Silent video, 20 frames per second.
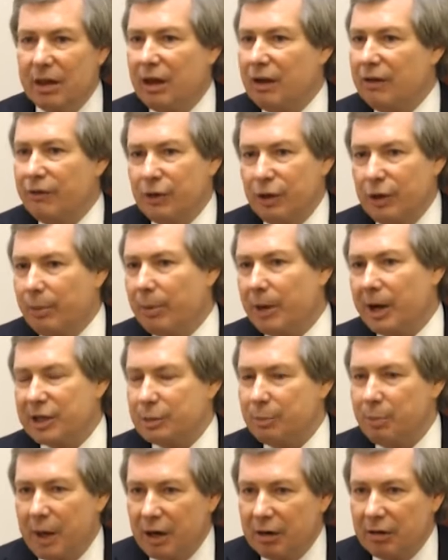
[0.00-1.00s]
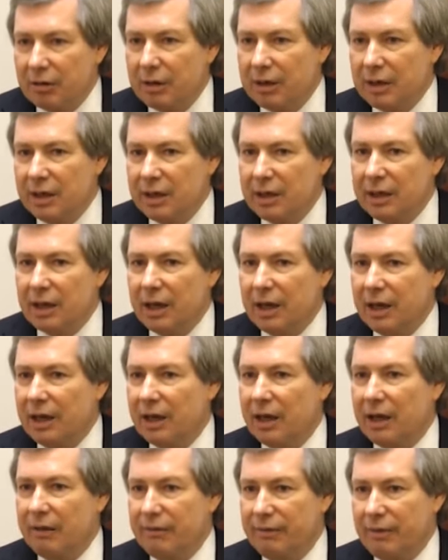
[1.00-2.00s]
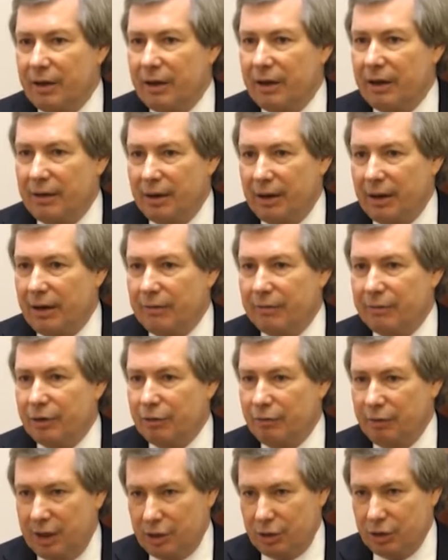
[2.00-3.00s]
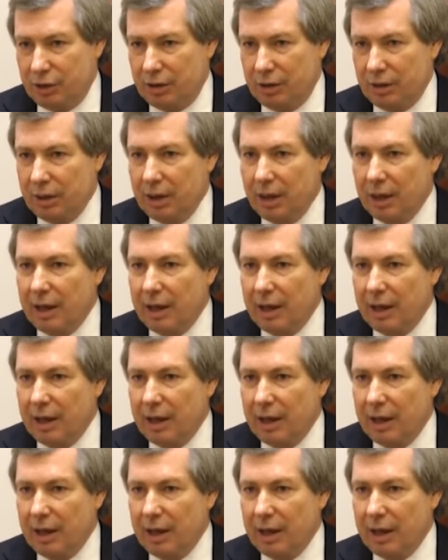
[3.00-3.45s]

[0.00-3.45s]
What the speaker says: and for the prosperity of the region.